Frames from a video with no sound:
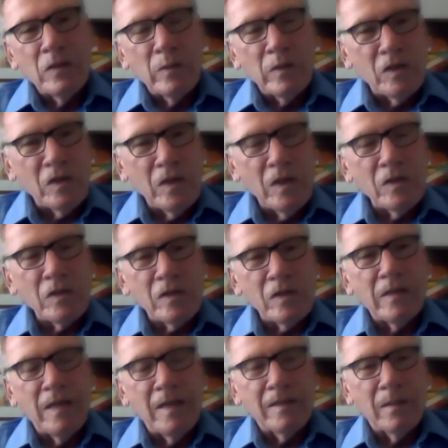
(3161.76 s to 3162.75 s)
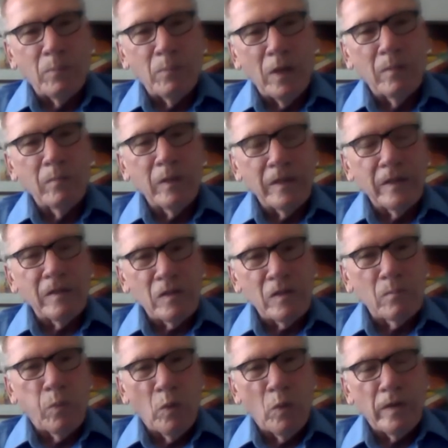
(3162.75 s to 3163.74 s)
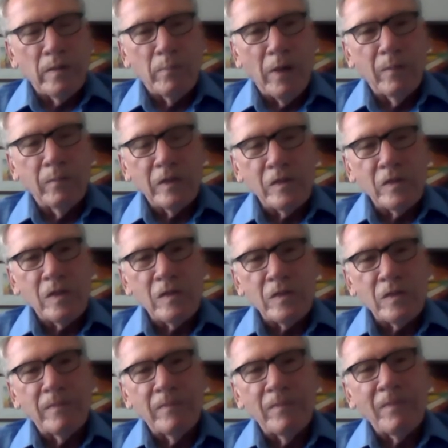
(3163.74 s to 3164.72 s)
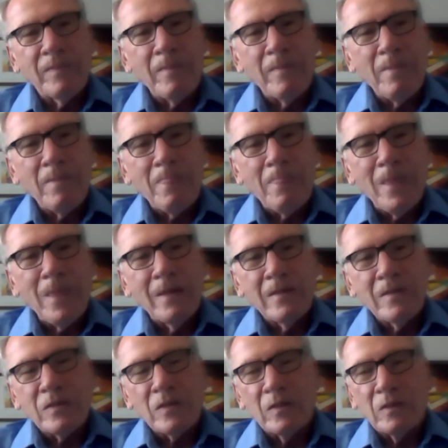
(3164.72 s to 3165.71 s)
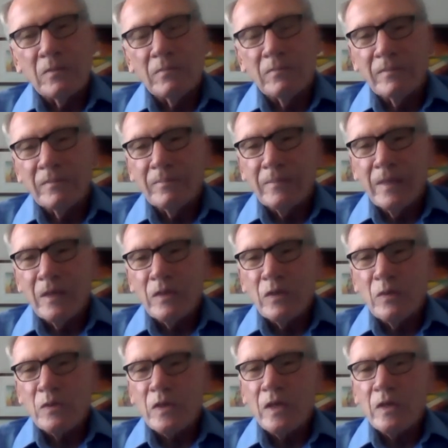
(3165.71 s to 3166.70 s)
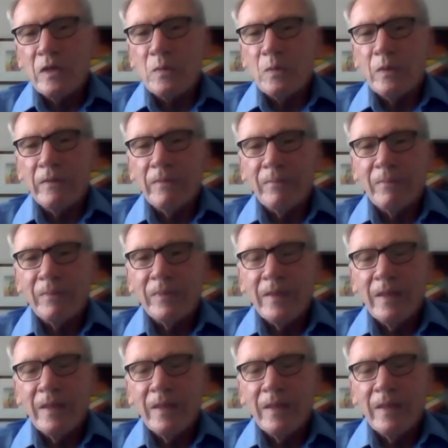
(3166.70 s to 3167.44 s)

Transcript: to assist in the public support of the public system. So, my two cents were